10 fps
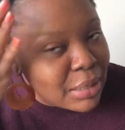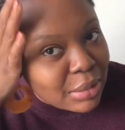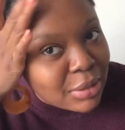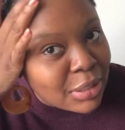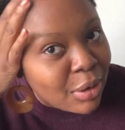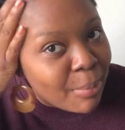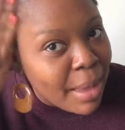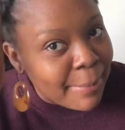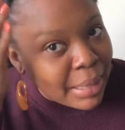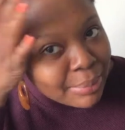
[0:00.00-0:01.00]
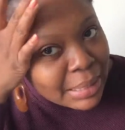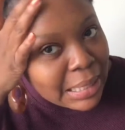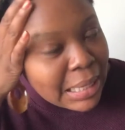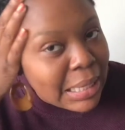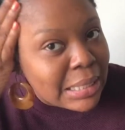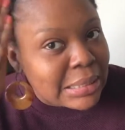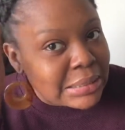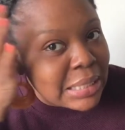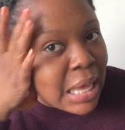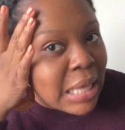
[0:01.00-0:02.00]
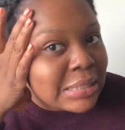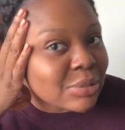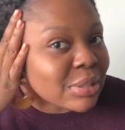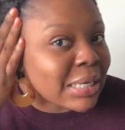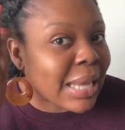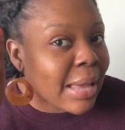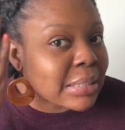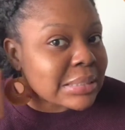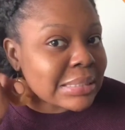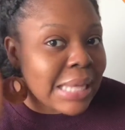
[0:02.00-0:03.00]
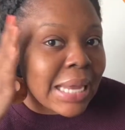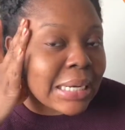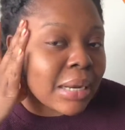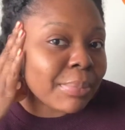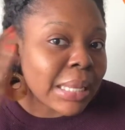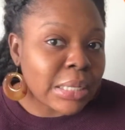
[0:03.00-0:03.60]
my baby hairs so they're not knotting up like